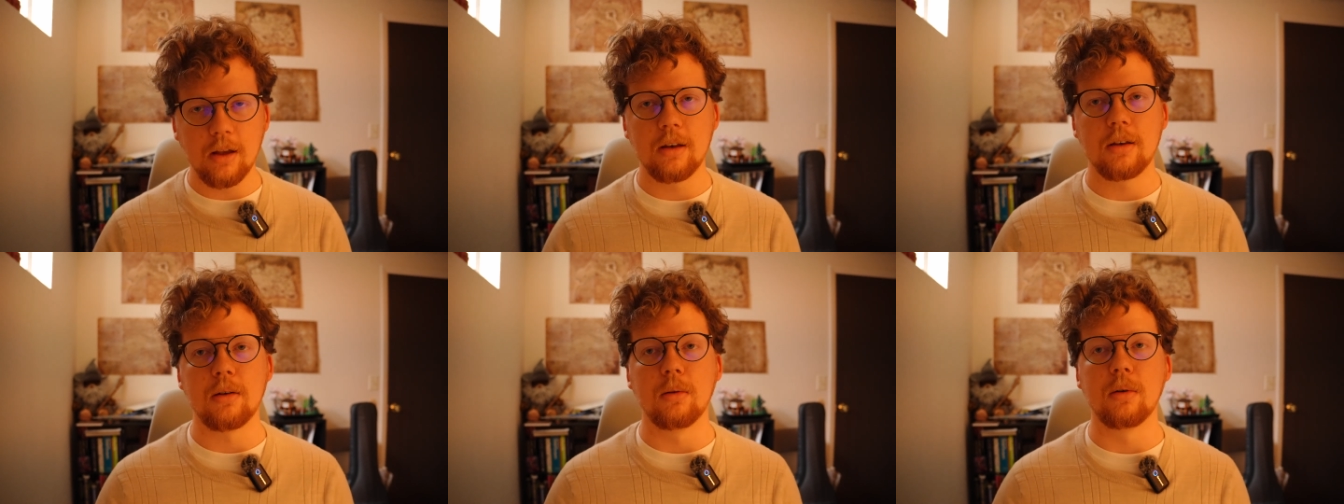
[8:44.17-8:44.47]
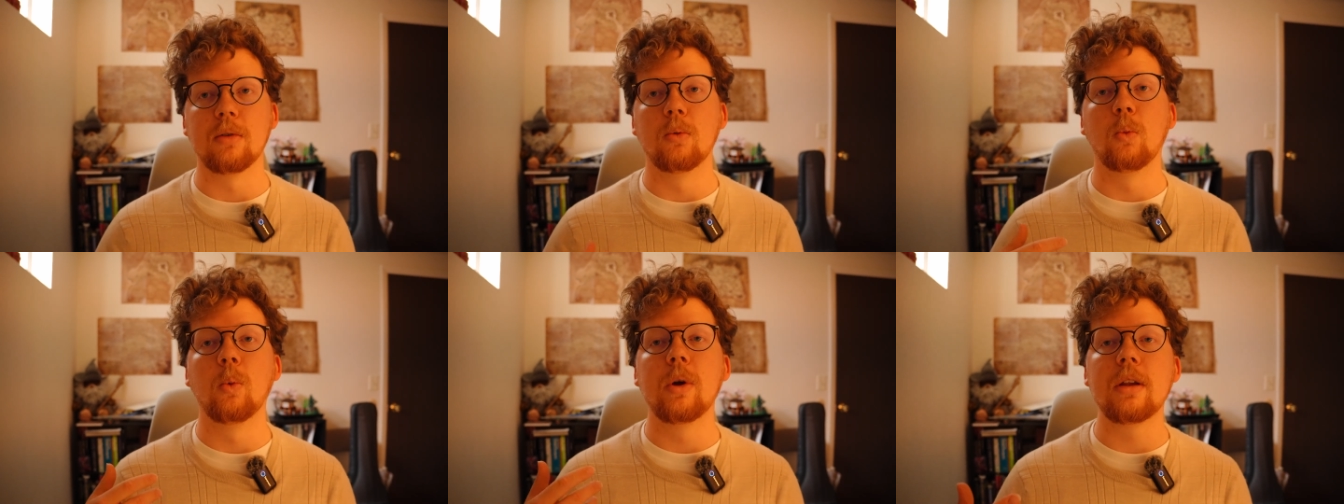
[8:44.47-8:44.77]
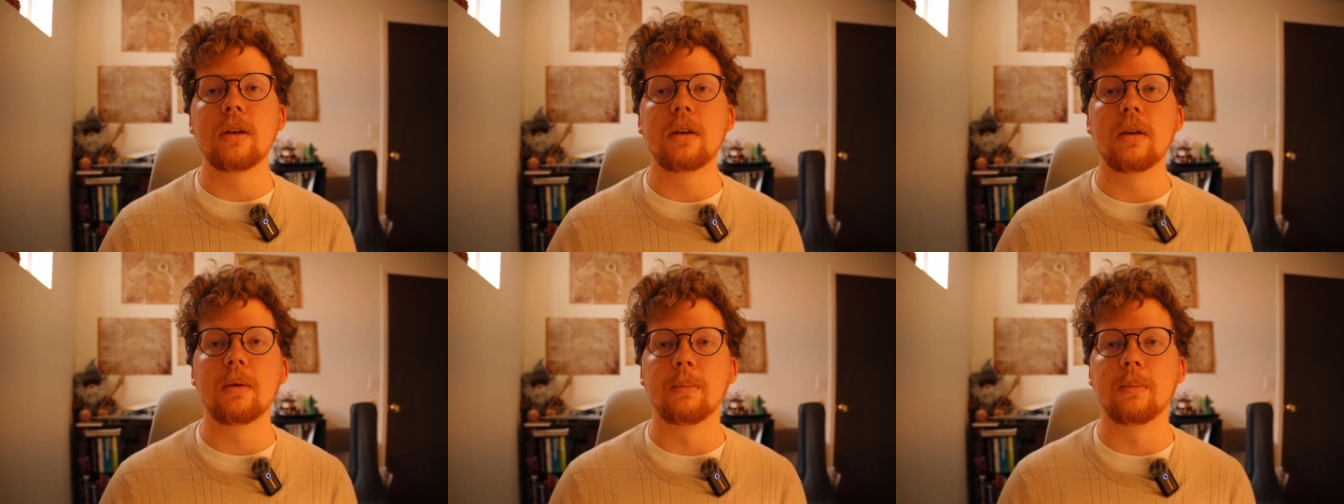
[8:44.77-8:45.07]
So it's
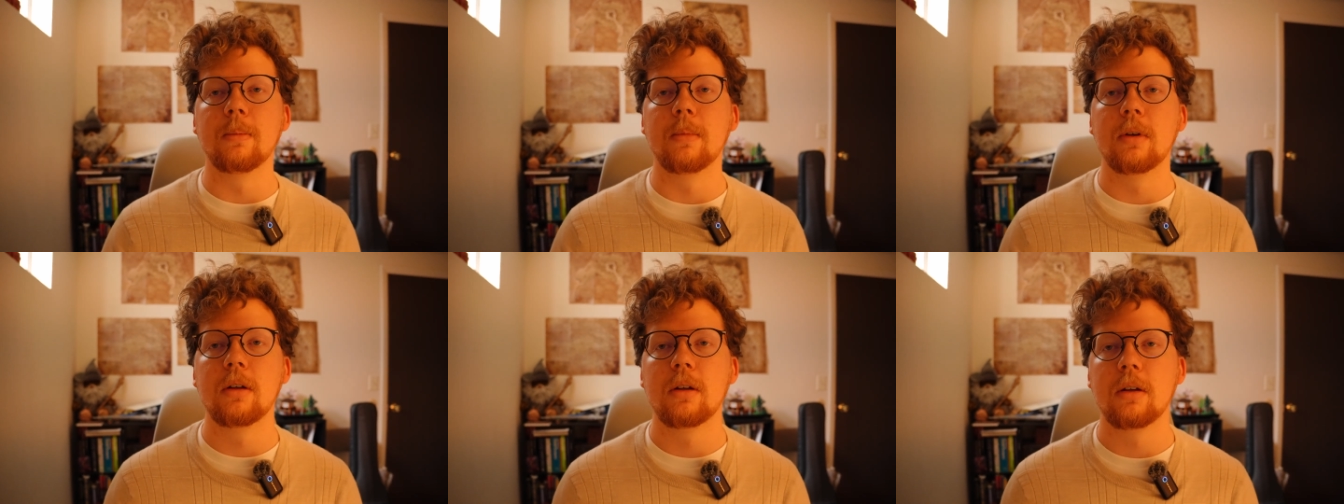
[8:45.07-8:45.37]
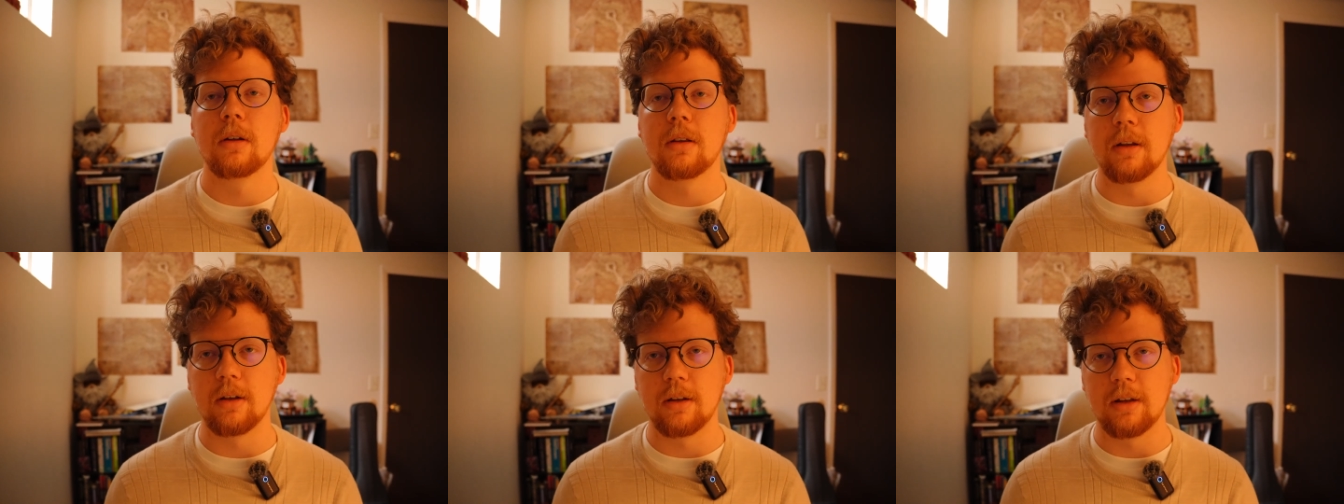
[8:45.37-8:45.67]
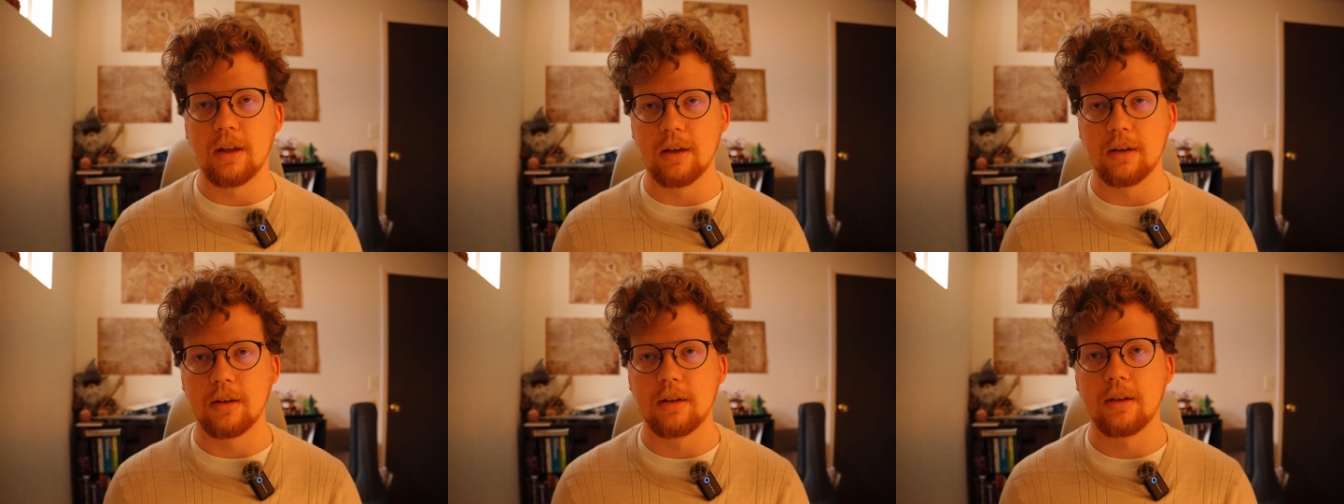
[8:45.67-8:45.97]
wisdom that
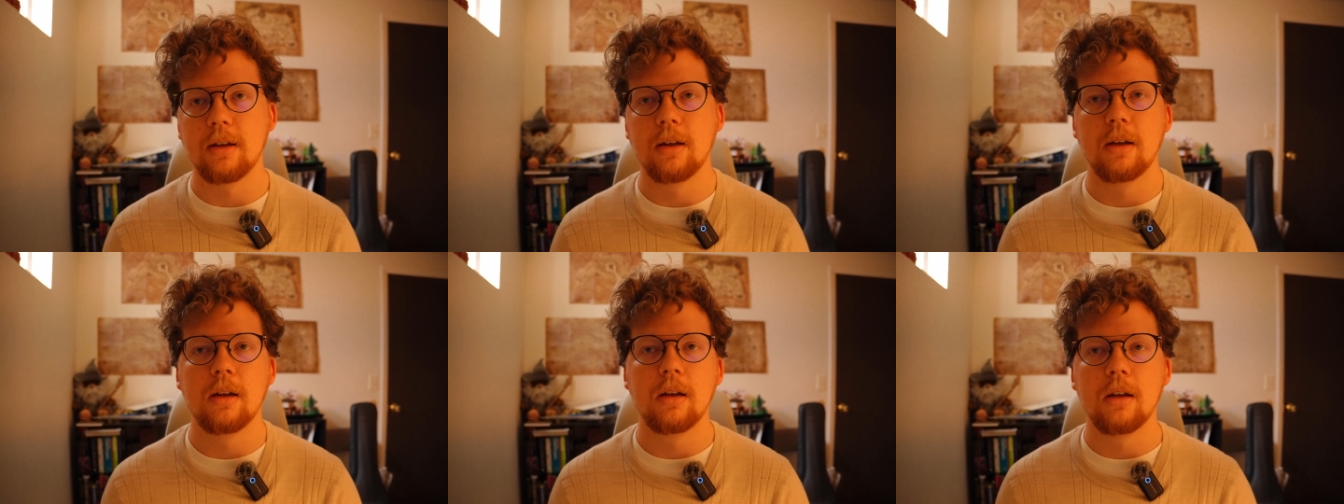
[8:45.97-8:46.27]
sends